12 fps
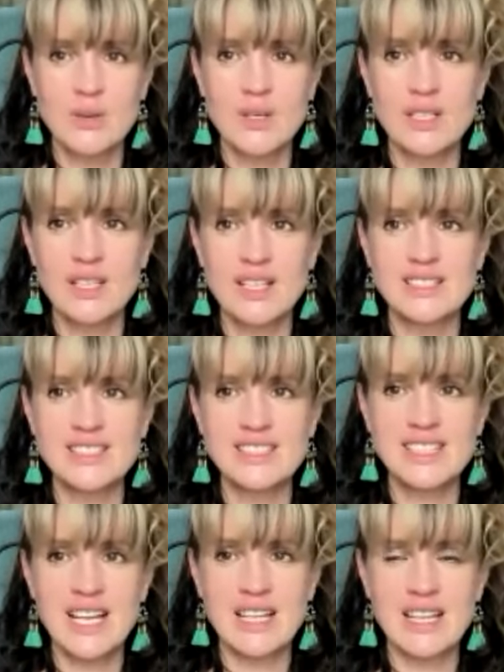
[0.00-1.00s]
when you
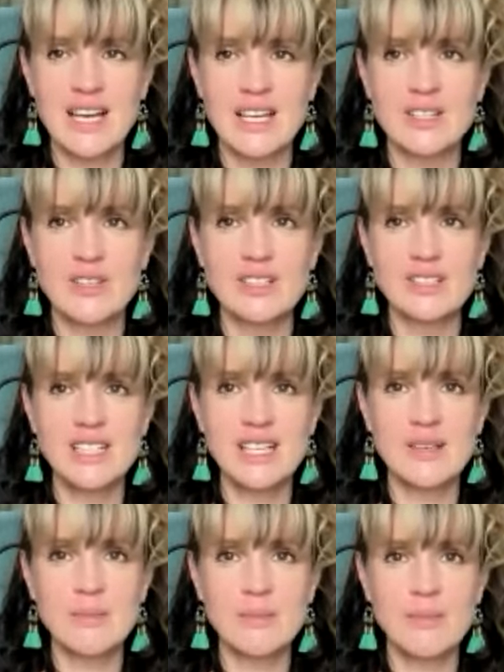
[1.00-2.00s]
understand that, you can
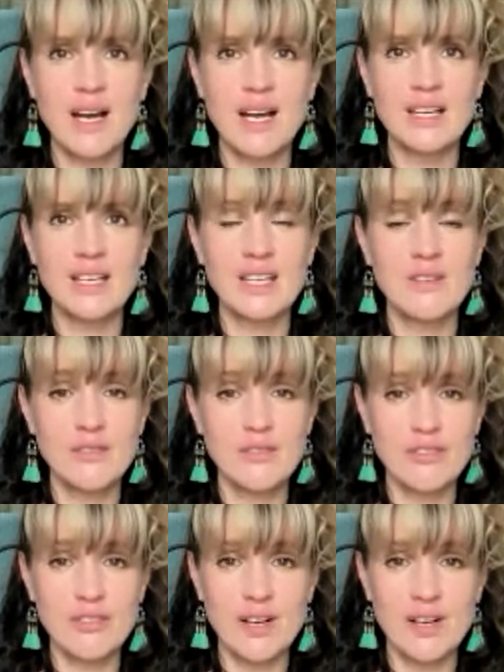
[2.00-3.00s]
take it back
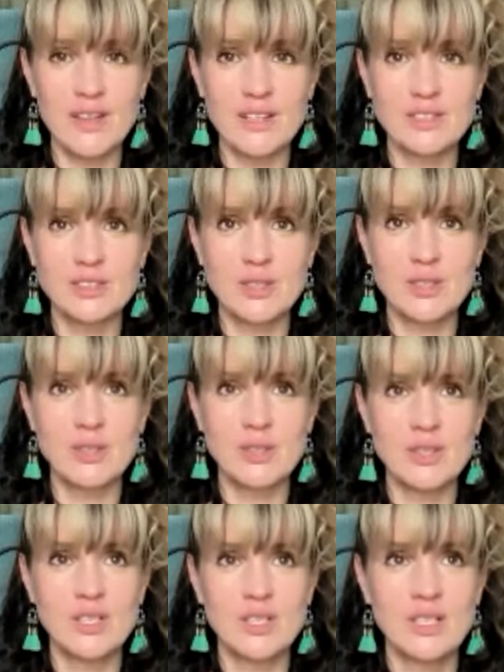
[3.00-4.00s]
even further
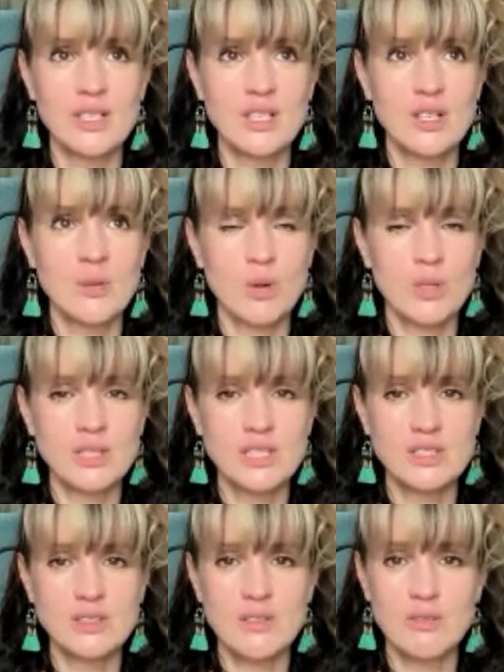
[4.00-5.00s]
to
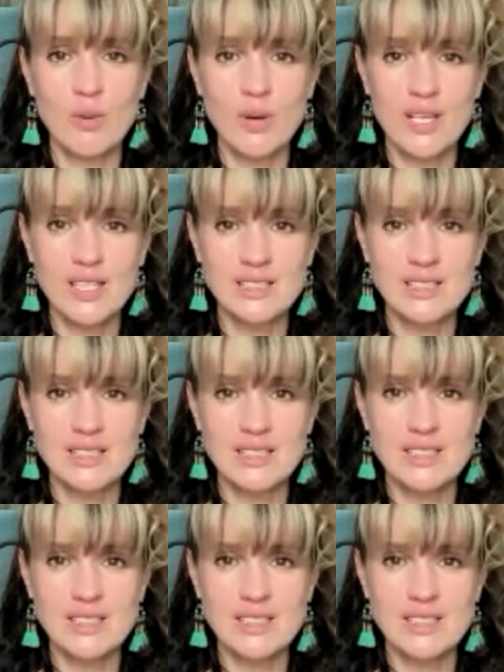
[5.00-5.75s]
wanting to avoid